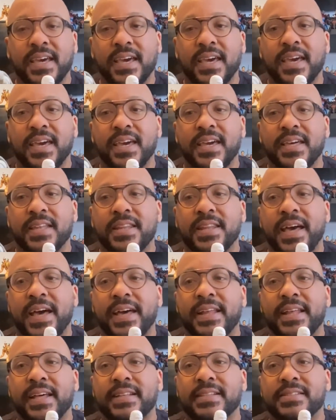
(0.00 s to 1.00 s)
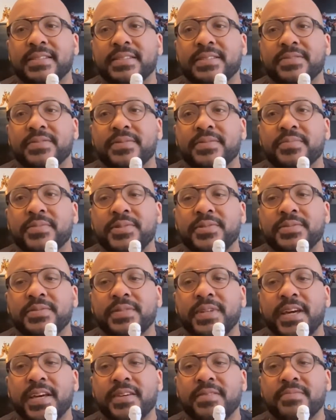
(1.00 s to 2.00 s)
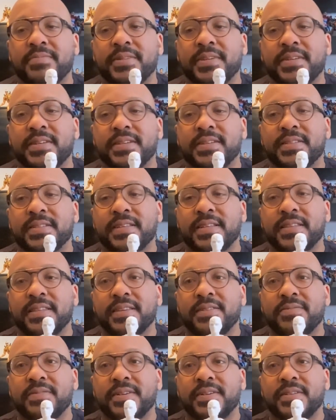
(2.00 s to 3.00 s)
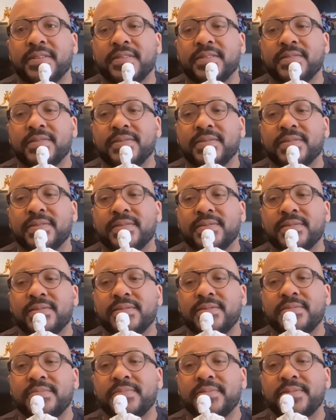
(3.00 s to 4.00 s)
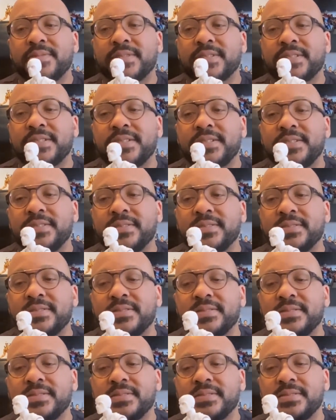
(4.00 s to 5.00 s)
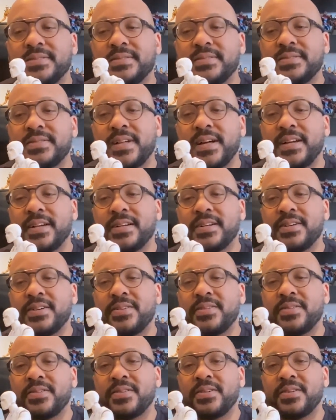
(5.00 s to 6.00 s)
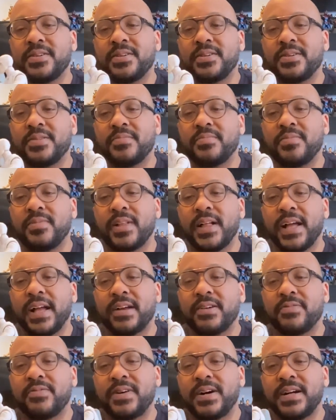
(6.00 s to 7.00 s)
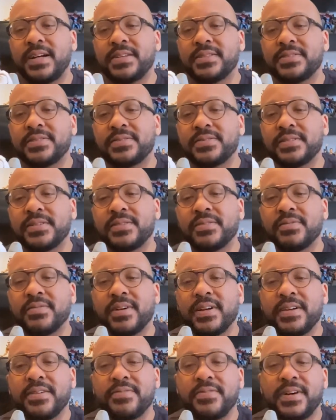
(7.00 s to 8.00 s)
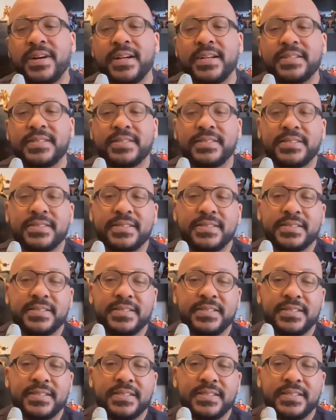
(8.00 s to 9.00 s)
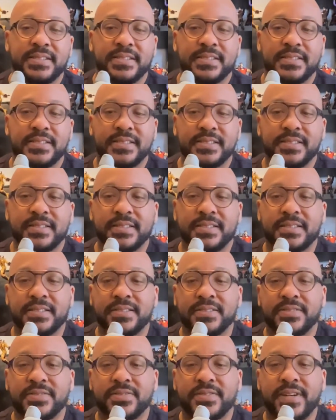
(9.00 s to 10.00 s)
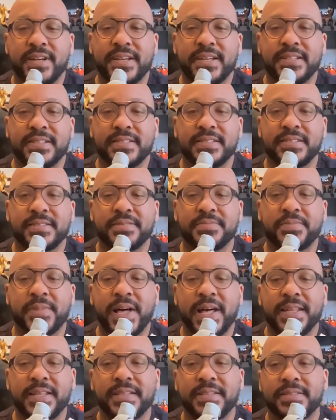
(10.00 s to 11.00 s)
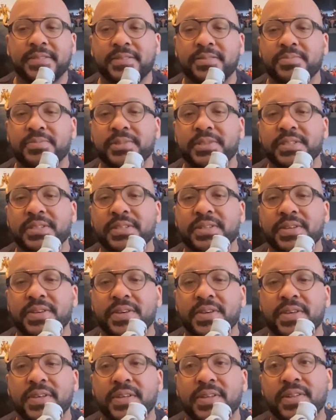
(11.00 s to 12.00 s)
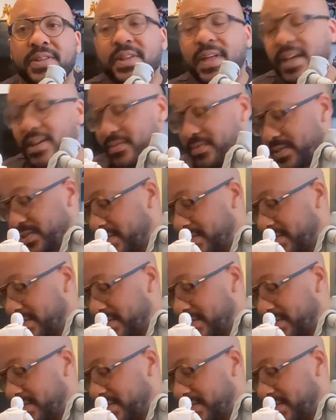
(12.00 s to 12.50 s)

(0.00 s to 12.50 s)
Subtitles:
And 9 out of 10 for Moon Knight because I think we could have used a little more color, like a black wash or a gray wash, just to contrast his body a little bit, like we